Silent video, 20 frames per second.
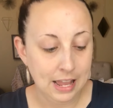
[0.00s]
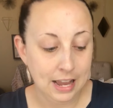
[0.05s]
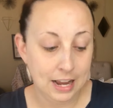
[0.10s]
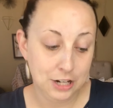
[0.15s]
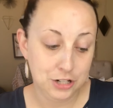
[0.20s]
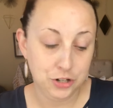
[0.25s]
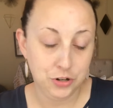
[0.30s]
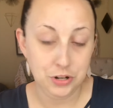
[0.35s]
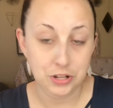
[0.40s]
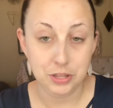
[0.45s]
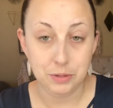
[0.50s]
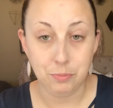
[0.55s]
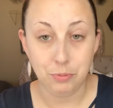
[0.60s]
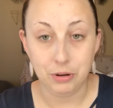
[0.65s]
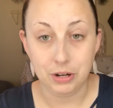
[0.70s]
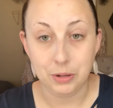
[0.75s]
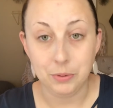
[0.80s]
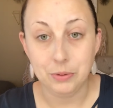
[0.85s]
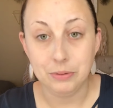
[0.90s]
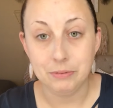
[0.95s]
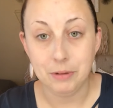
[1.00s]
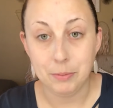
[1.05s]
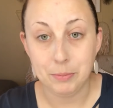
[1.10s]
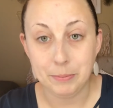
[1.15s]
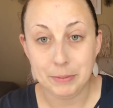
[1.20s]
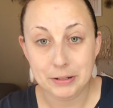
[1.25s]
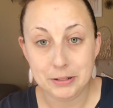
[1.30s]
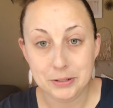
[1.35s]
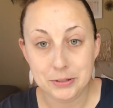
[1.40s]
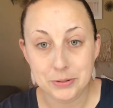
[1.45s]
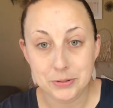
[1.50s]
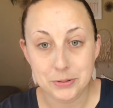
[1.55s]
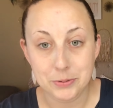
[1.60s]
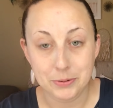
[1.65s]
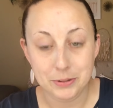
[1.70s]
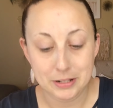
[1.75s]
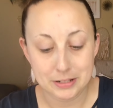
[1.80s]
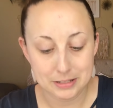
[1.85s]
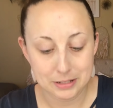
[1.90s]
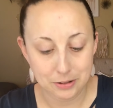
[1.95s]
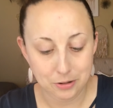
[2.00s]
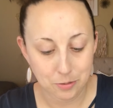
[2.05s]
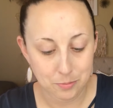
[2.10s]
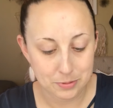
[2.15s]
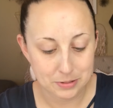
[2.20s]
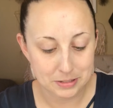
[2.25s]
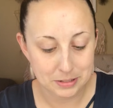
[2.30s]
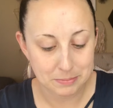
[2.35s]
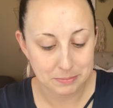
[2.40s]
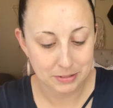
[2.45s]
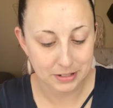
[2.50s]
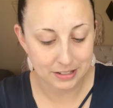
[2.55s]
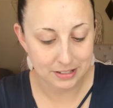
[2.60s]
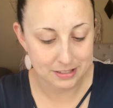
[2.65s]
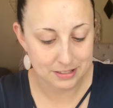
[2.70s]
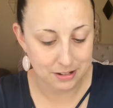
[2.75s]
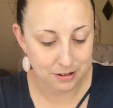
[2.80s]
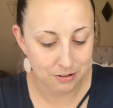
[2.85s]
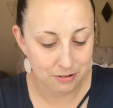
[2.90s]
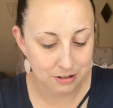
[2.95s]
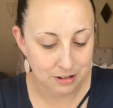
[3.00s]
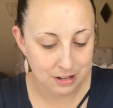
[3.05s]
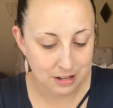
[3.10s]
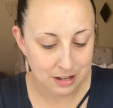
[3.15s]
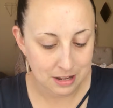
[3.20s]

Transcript: I showed you the pretty one. I'm about to use the one that's like almost empty. So